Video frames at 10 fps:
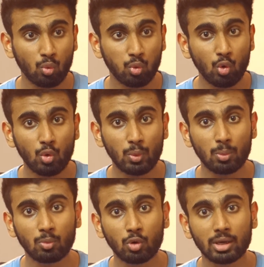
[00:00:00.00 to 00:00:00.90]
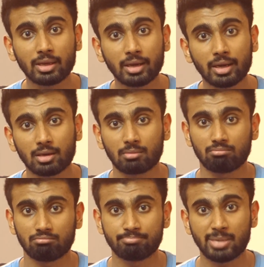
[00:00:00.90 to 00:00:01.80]
Who would get
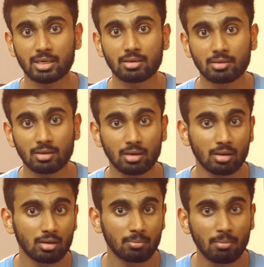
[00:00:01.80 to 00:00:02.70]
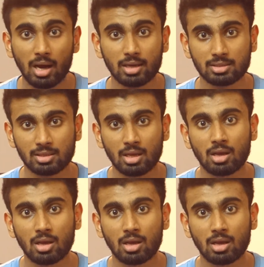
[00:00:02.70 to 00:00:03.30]
better marks?